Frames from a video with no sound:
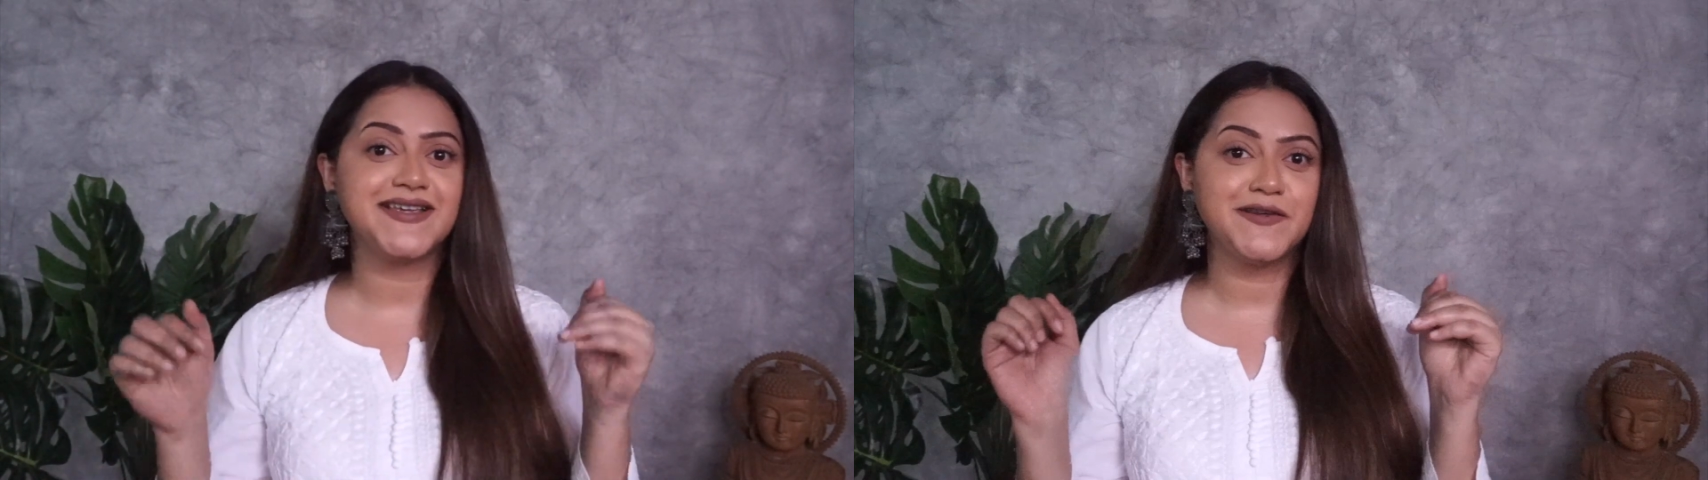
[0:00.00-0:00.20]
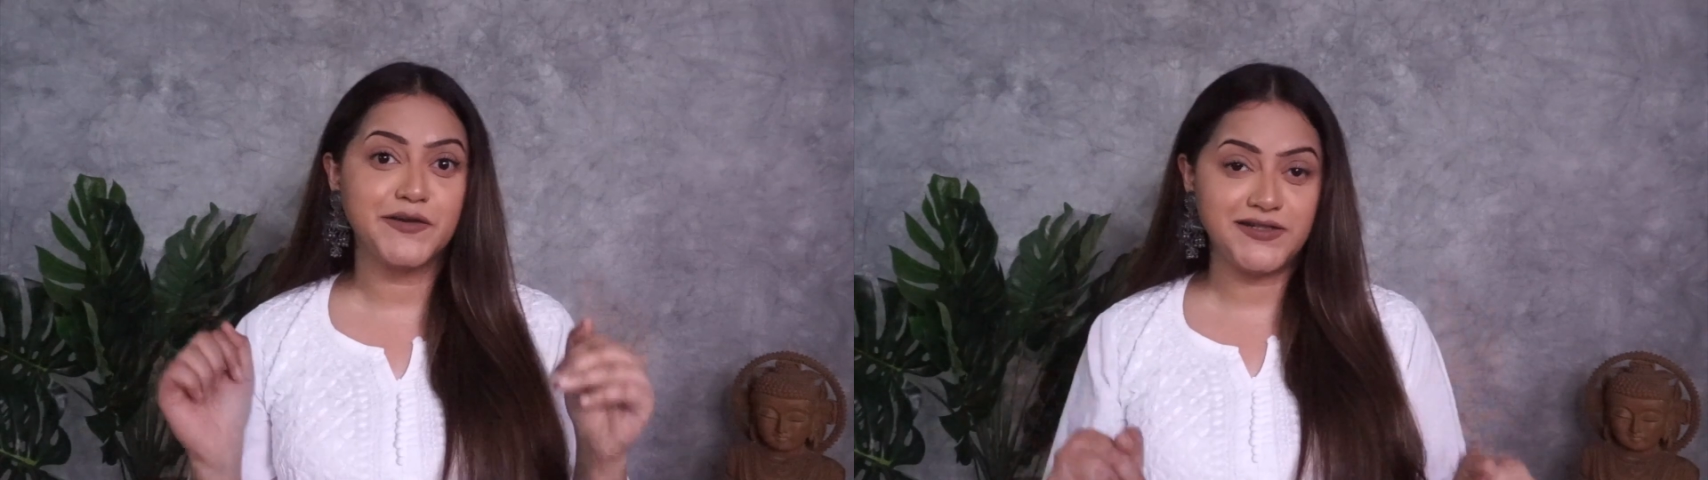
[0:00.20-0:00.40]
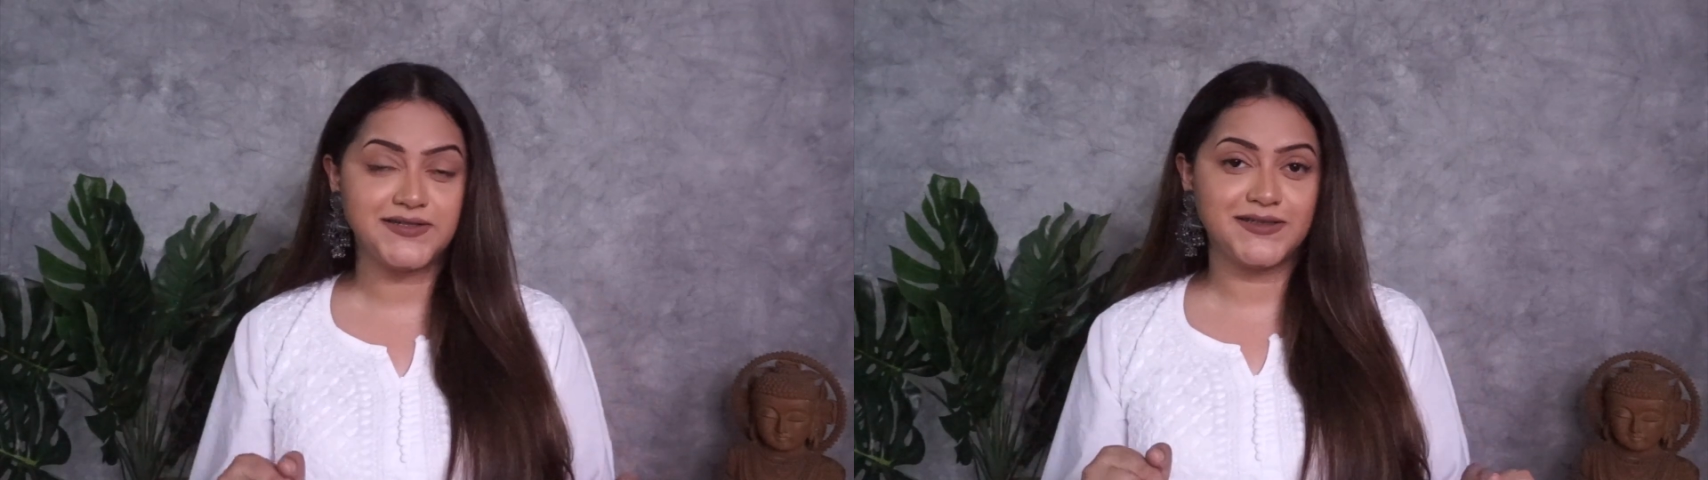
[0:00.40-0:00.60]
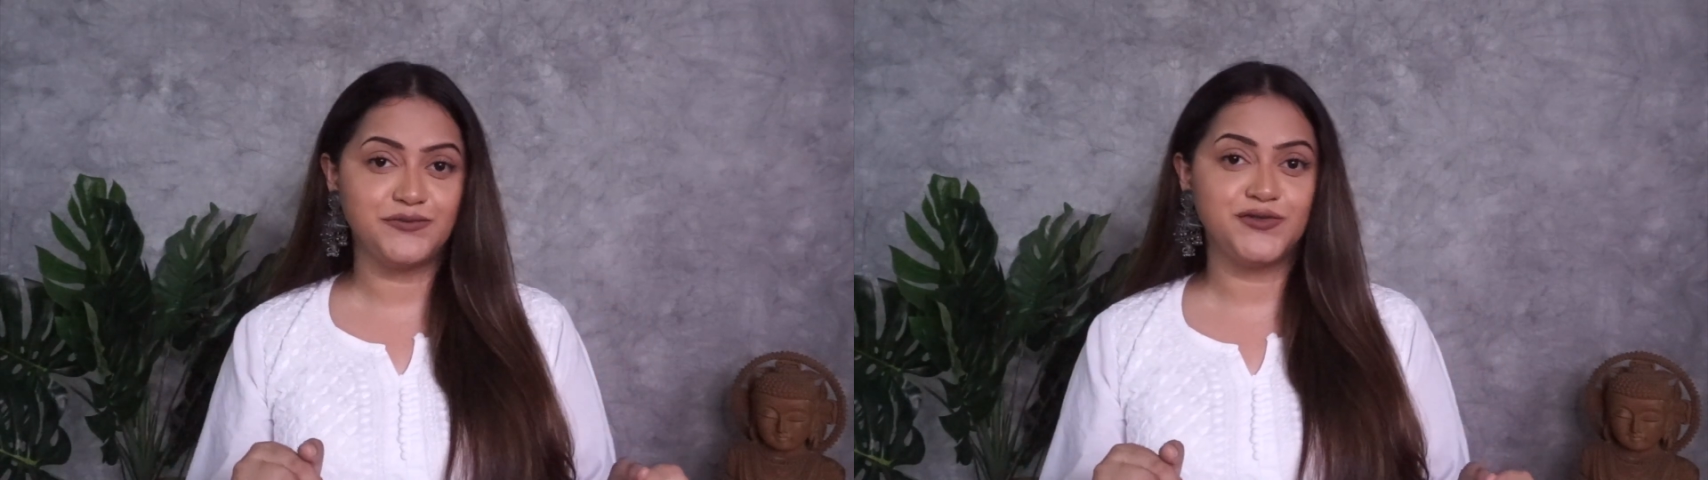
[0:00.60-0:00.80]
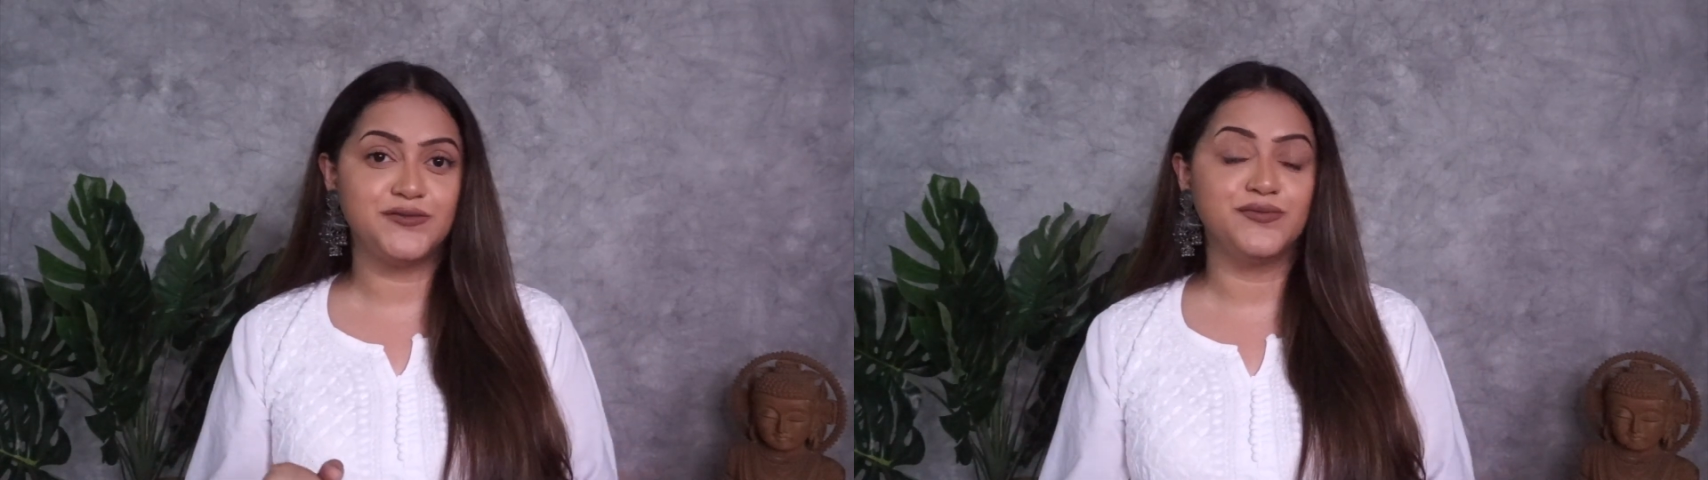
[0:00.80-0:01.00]
in my
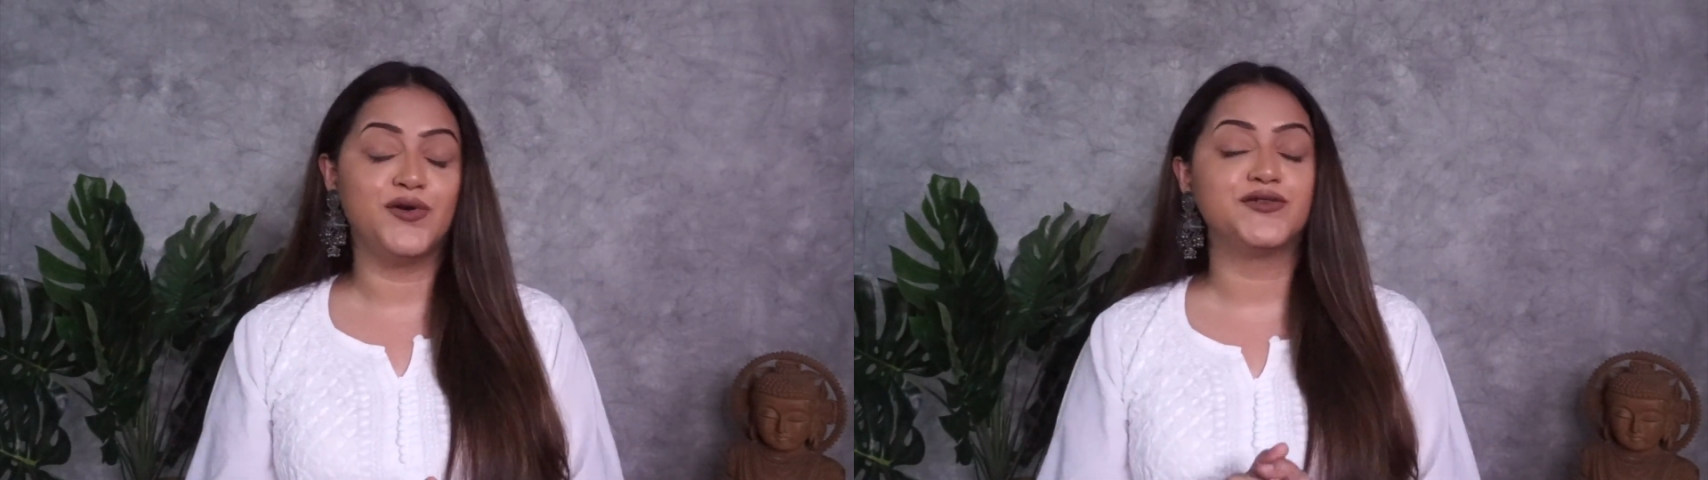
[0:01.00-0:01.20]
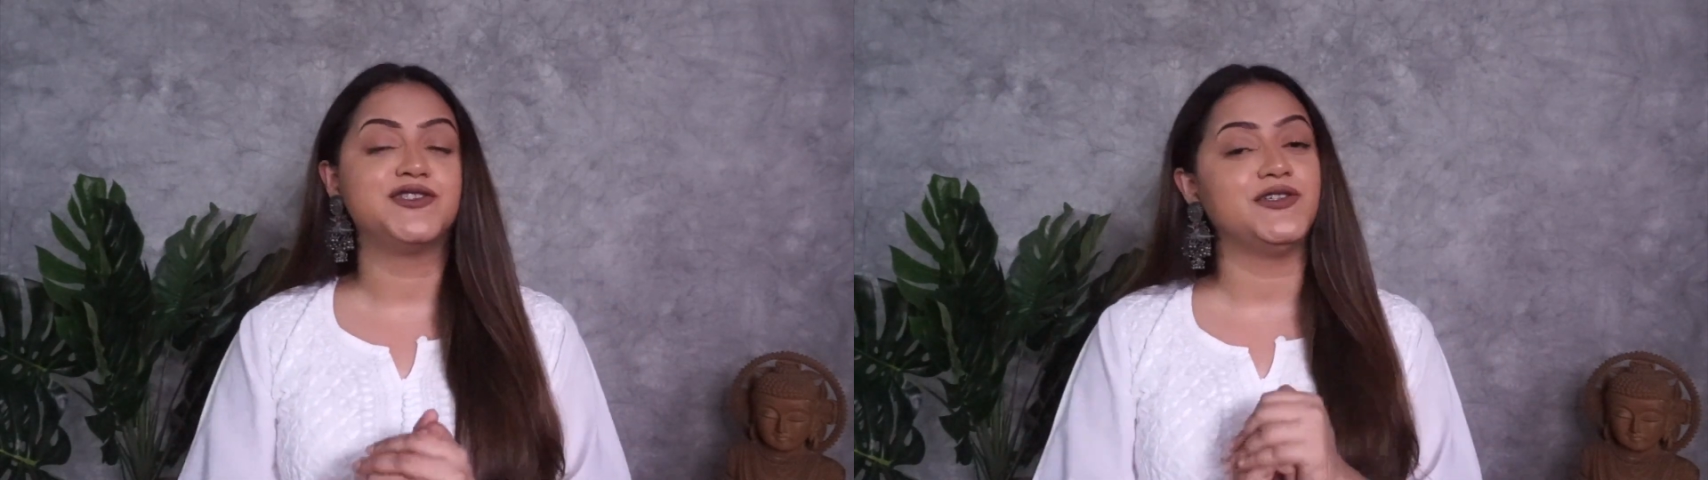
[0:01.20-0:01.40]
description box,